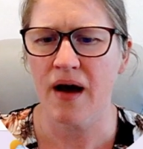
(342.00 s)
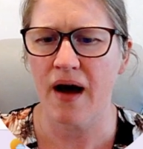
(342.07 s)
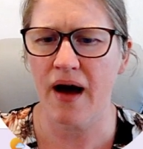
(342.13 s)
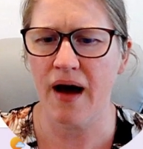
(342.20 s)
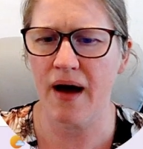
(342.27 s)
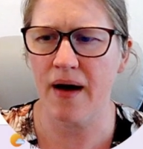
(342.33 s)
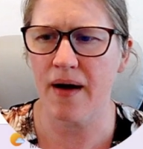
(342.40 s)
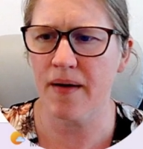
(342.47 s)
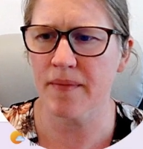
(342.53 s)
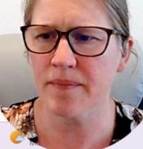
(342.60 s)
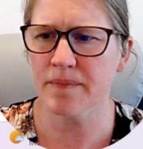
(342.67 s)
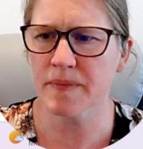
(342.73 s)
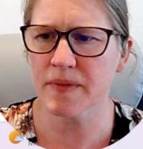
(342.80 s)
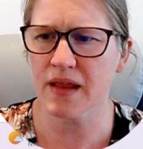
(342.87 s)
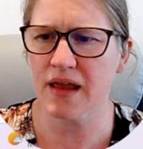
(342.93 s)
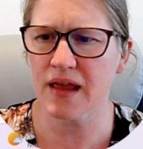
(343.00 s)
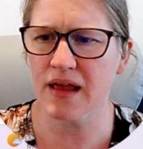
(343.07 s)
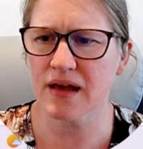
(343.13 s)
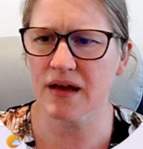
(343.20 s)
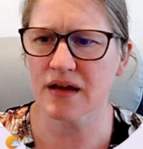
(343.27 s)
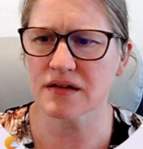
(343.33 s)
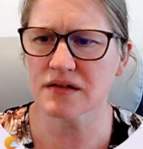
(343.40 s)
And
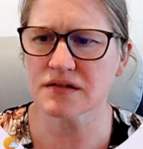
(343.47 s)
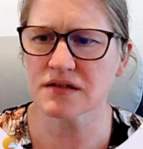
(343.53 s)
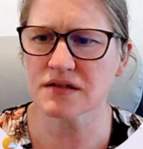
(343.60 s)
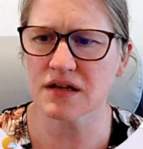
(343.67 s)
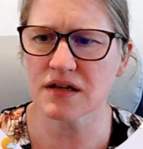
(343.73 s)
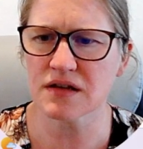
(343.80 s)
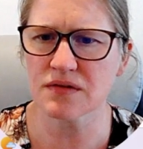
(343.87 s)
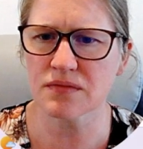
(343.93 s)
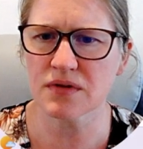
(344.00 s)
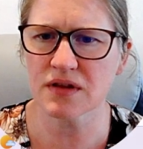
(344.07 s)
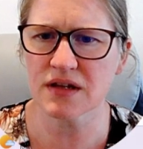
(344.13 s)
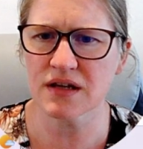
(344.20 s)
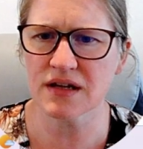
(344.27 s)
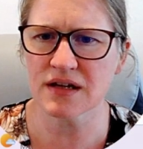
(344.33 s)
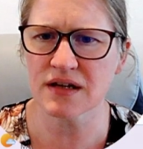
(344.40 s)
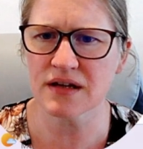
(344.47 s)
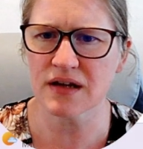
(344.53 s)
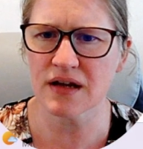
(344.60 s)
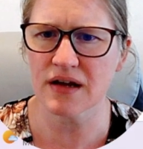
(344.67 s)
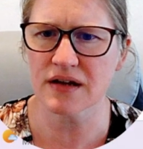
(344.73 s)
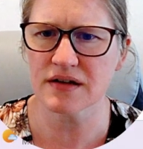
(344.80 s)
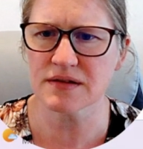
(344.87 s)
it
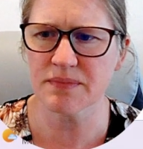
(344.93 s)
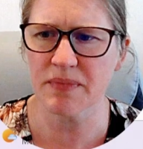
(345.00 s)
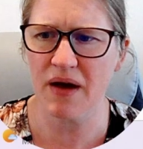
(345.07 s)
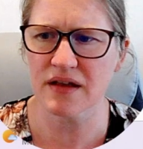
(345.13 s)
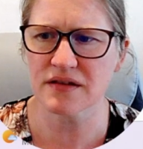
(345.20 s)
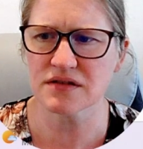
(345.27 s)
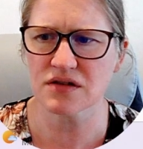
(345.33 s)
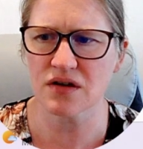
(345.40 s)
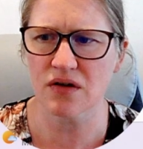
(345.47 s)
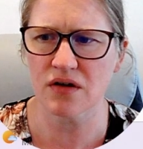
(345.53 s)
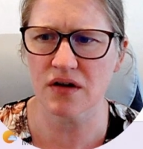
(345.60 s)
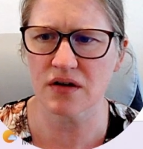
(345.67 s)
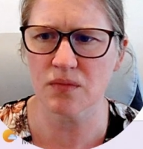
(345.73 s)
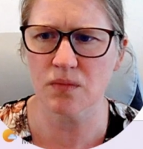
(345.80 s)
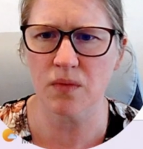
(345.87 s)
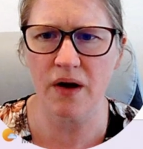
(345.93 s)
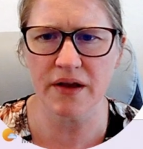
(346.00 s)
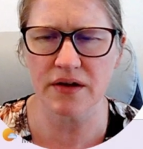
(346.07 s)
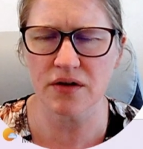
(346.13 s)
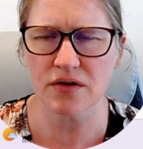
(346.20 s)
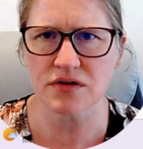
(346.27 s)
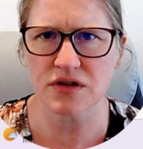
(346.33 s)
really depends on what
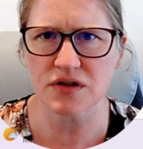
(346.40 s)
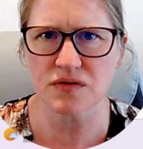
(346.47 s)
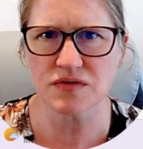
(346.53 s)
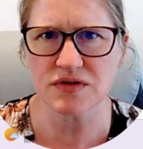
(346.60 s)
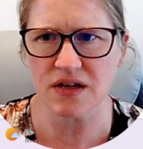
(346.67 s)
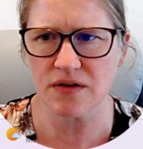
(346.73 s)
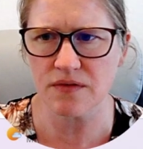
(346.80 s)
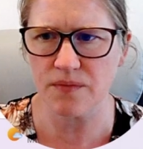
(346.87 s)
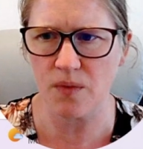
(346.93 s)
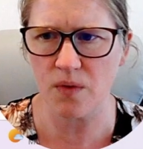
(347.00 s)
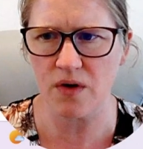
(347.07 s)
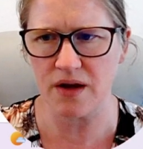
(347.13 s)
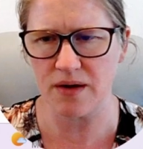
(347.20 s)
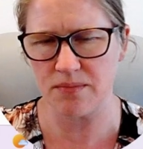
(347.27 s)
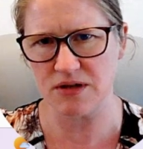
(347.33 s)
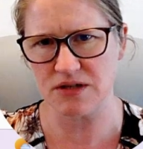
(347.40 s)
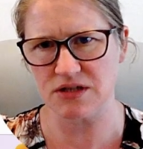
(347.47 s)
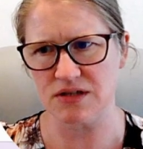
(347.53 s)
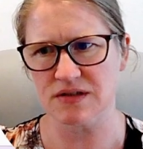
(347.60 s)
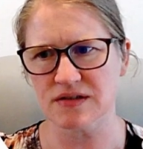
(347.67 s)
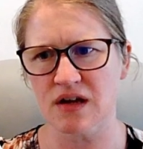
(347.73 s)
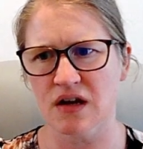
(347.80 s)
you're using for
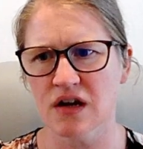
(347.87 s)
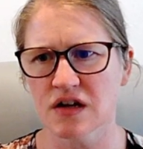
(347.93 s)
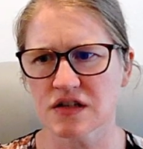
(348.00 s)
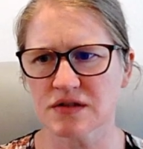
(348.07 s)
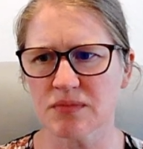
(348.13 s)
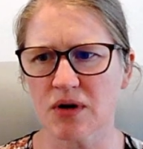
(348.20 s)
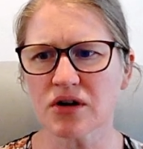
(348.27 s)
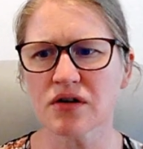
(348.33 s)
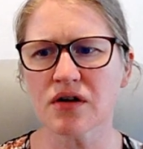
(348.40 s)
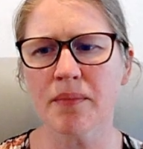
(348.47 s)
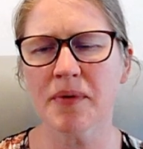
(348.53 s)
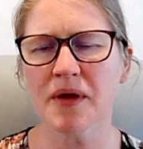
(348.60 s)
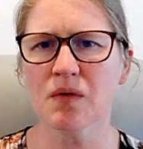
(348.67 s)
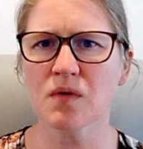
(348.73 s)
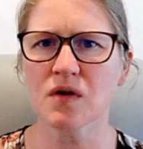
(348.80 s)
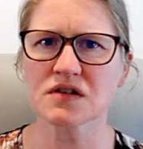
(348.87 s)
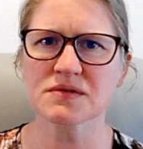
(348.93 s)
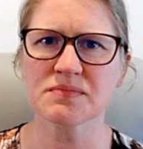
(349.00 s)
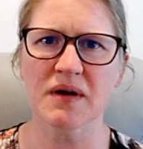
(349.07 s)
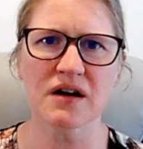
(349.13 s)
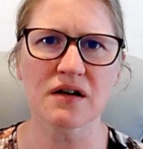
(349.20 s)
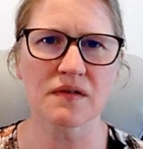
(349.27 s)
images. Smart cropping works
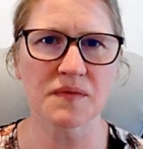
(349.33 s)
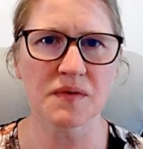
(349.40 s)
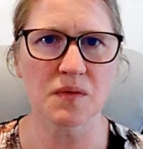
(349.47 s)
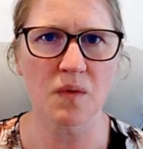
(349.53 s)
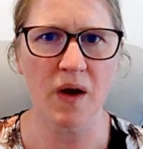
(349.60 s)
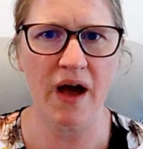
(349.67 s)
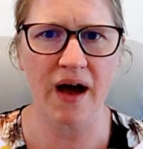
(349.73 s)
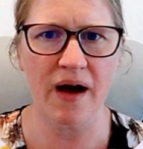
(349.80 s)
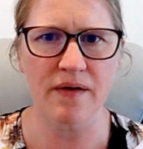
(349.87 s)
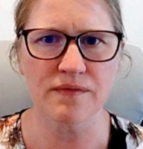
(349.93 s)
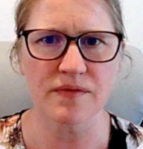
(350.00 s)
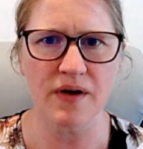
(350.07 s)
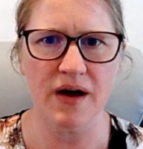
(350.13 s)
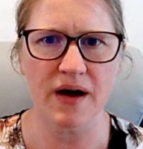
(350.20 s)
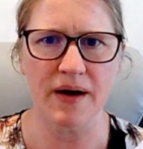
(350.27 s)
better if you have